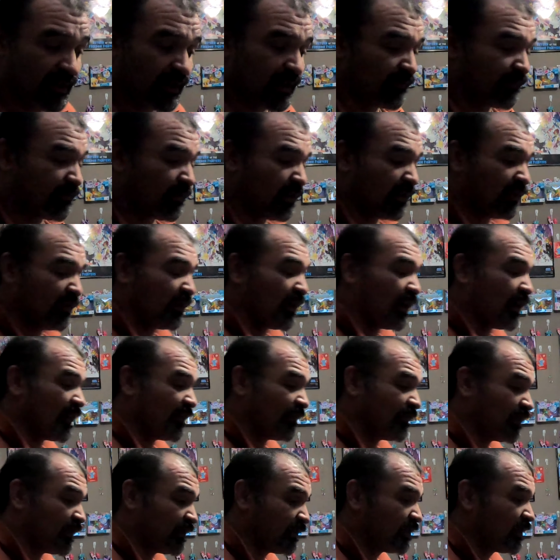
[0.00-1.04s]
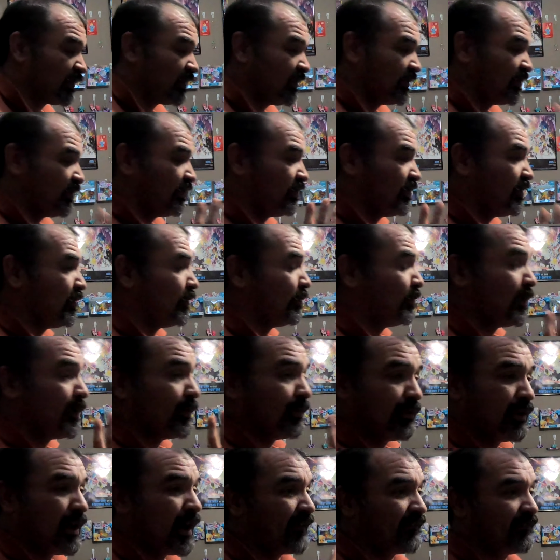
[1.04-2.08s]
that for a lot of us is a year we
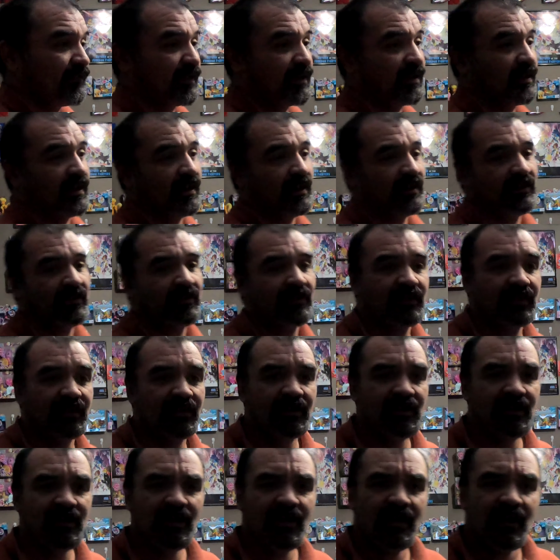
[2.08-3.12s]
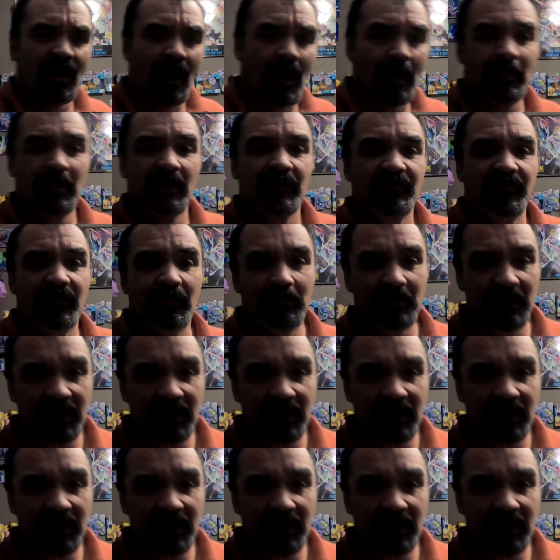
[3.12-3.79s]
will not forget. I mean, for